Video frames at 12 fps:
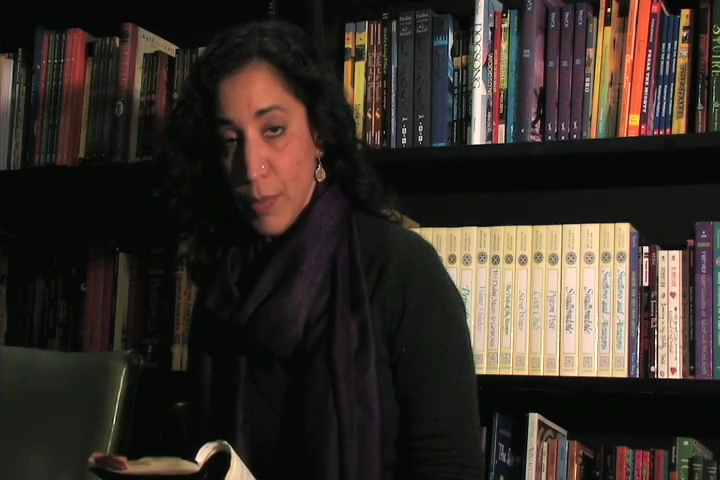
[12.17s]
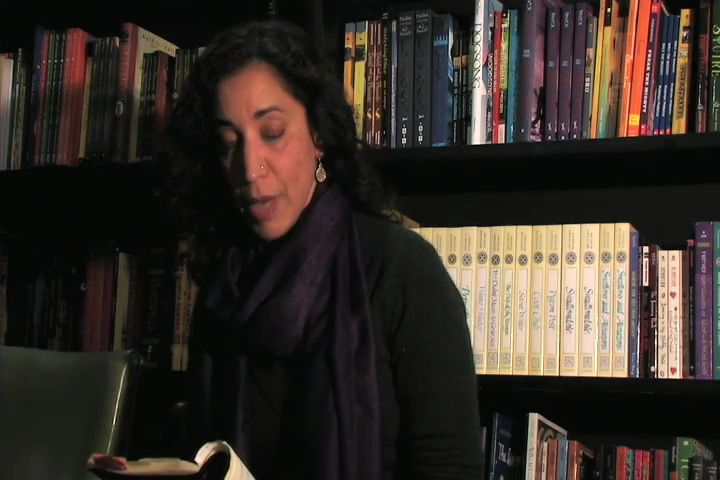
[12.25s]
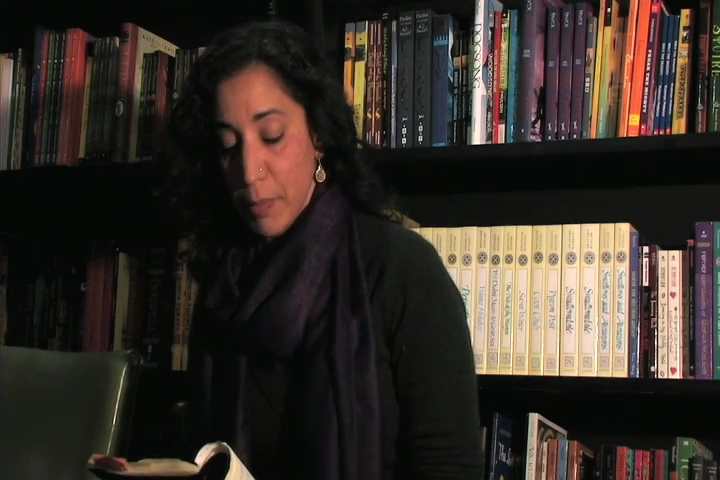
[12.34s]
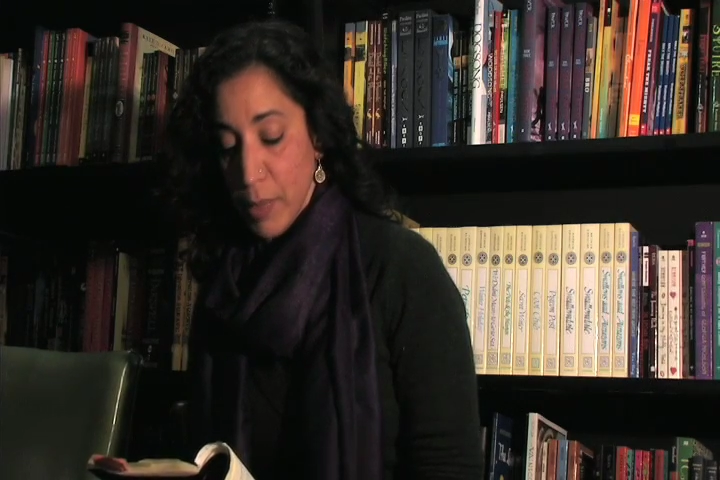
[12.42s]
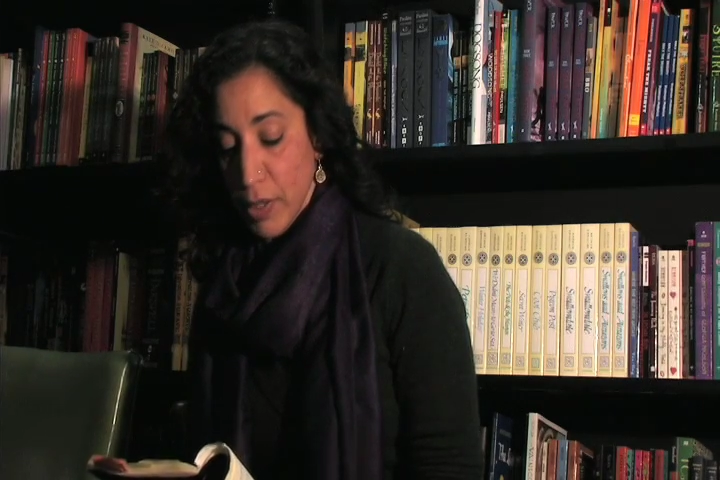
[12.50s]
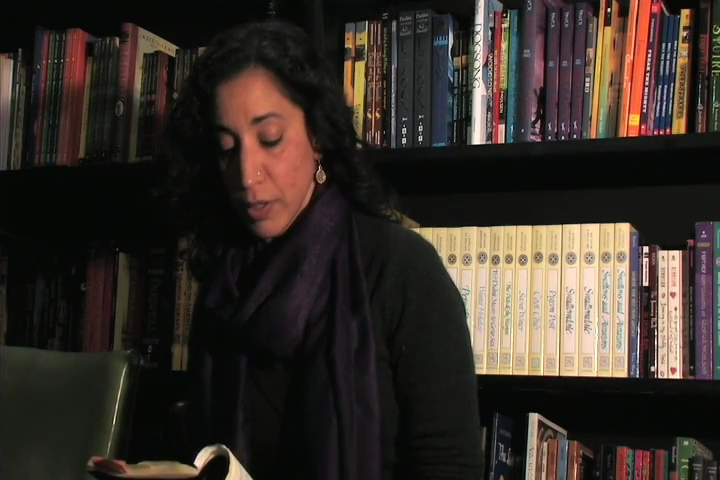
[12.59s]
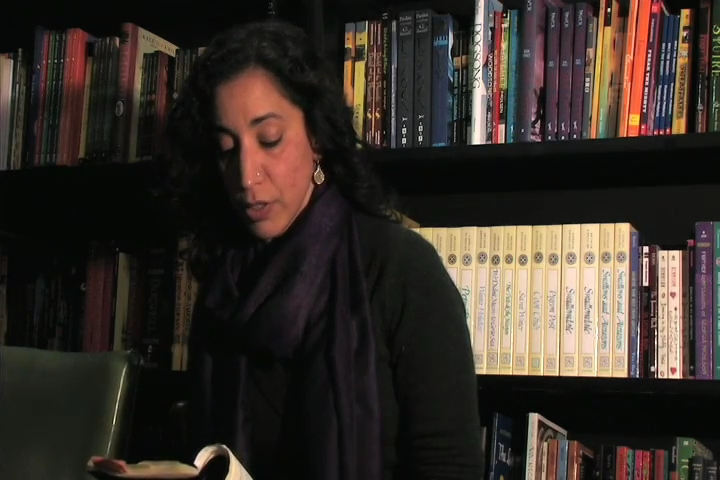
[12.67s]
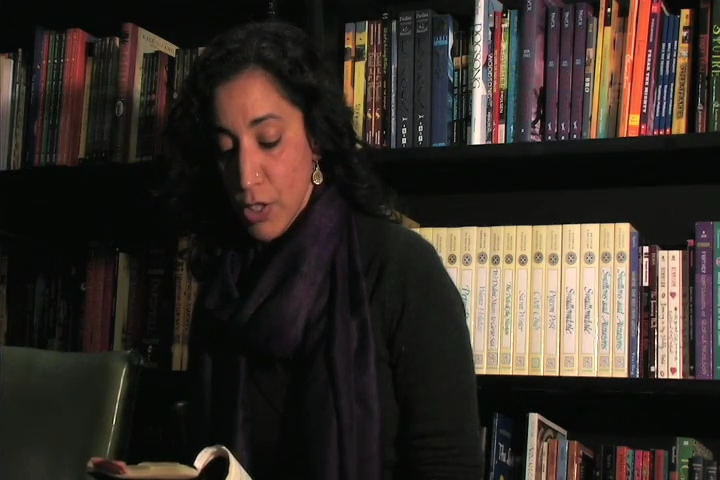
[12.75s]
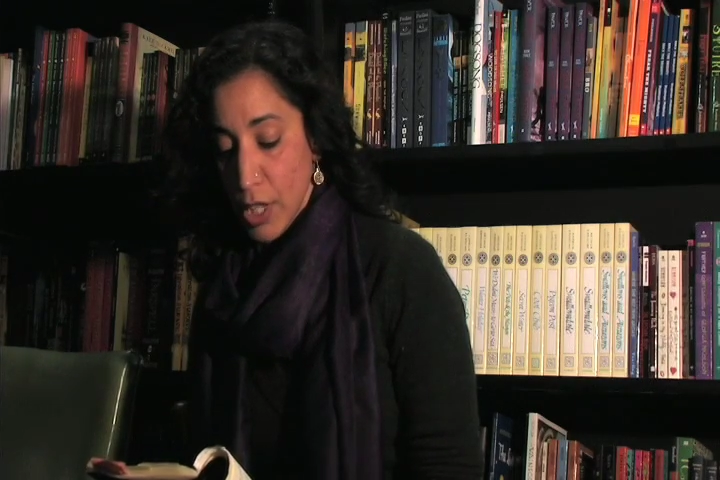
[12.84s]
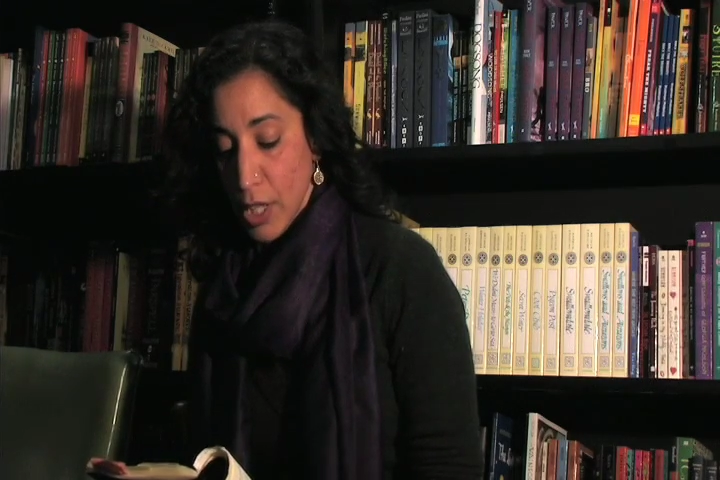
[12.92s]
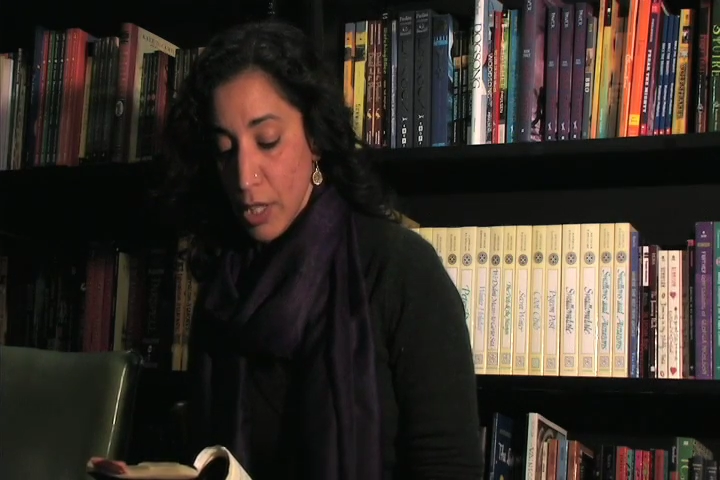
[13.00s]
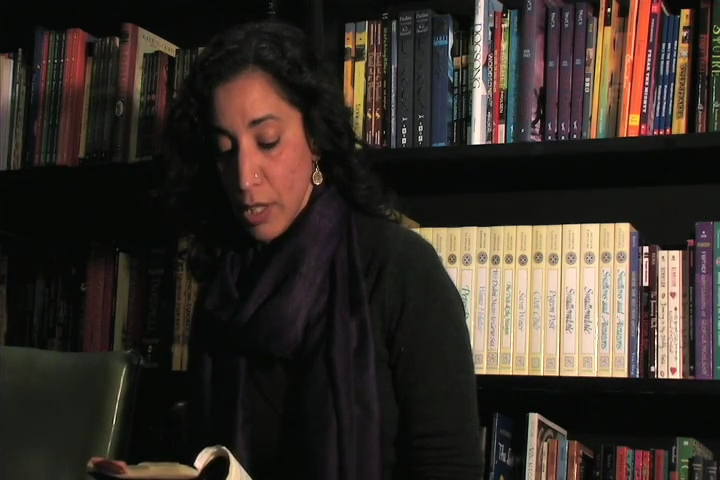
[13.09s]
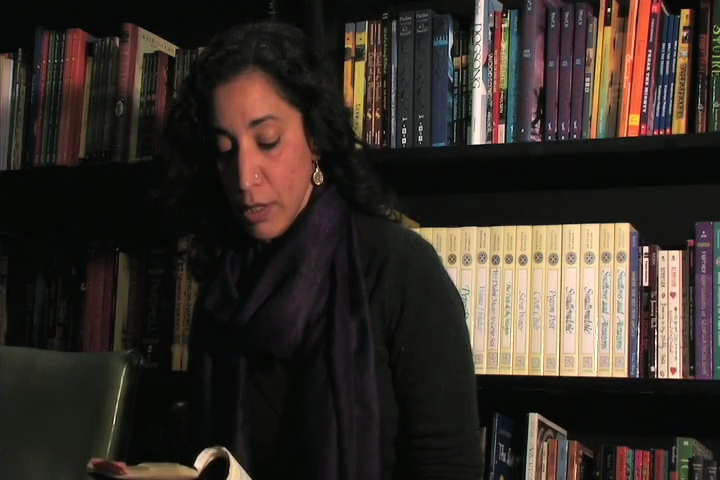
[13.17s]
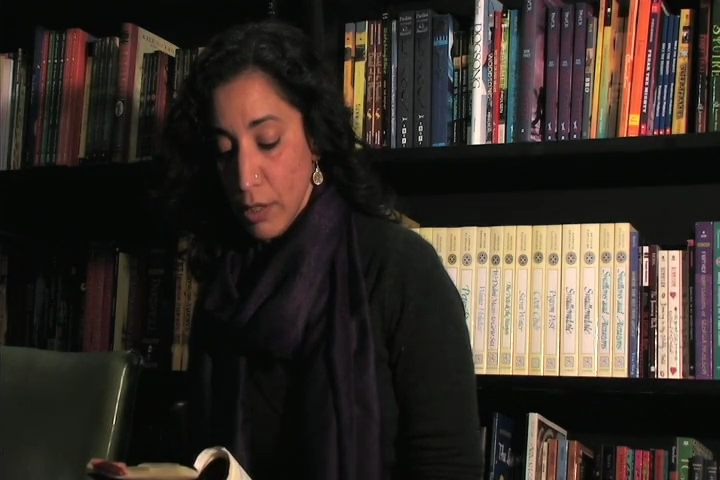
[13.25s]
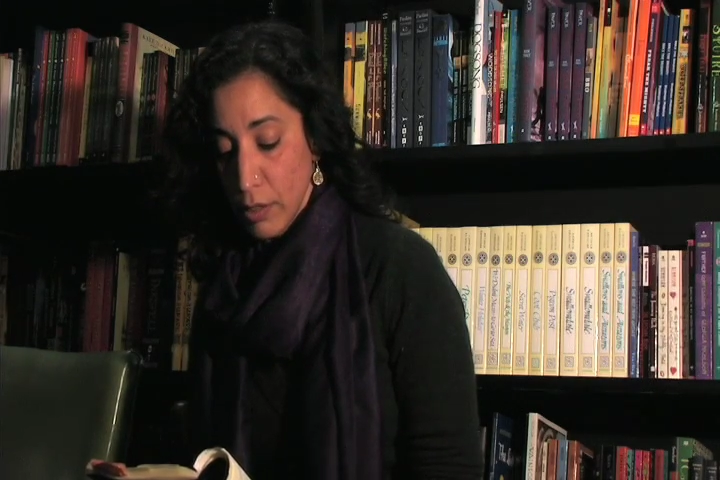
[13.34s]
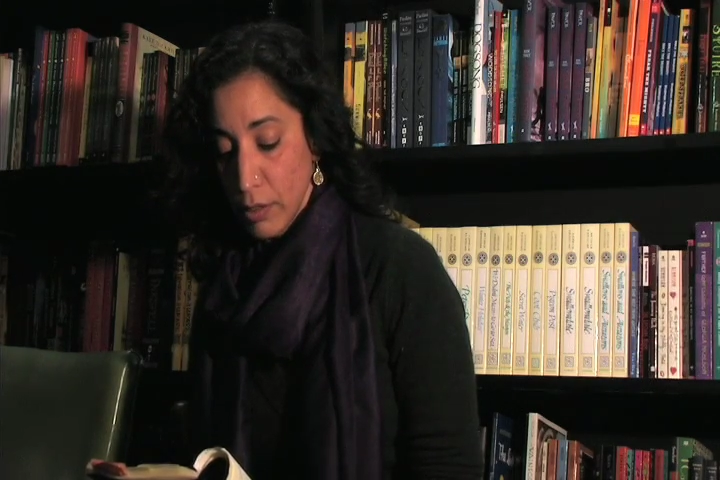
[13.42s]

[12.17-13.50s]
mapping the shade.